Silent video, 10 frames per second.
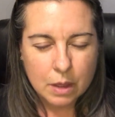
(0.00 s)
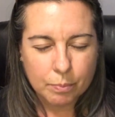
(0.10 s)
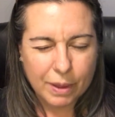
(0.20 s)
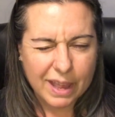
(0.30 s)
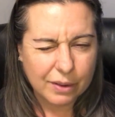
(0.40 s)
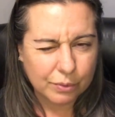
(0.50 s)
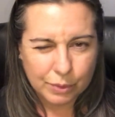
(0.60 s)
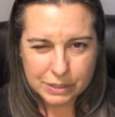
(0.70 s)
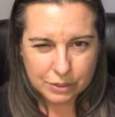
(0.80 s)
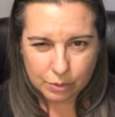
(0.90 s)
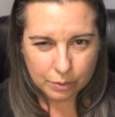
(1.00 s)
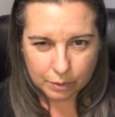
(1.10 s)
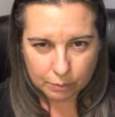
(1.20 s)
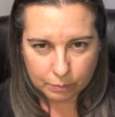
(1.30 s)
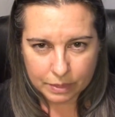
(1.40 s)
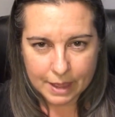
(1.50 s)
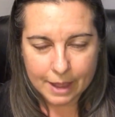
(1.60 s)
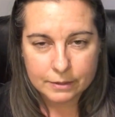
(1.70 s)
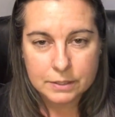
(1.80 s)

but what's going on with that?